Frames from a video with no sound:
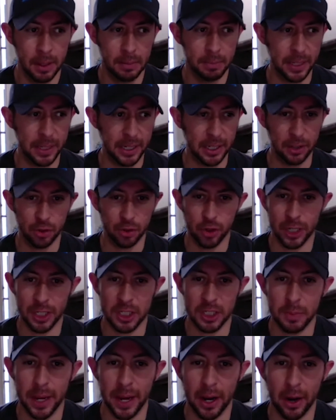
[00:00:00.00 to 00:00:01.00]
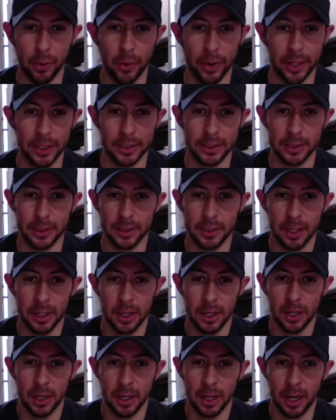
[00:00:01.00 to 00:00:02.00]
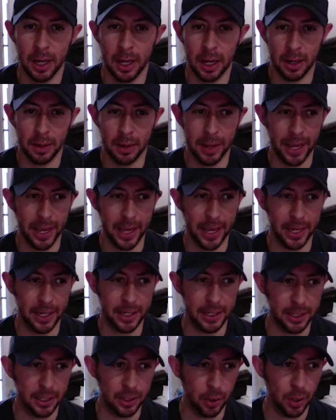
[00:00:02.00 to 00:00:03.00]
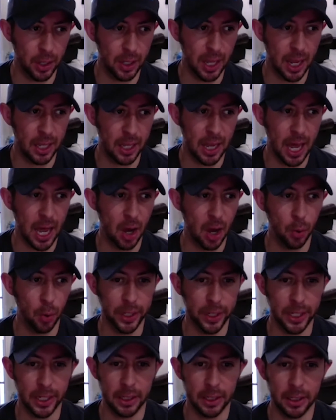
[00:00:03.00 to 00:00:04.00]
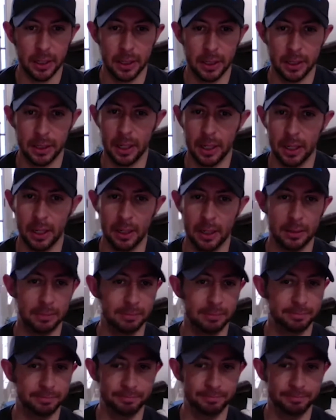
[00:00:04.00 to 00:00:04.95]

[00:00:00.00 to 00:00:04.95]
being transparent uh, and you know allowing um,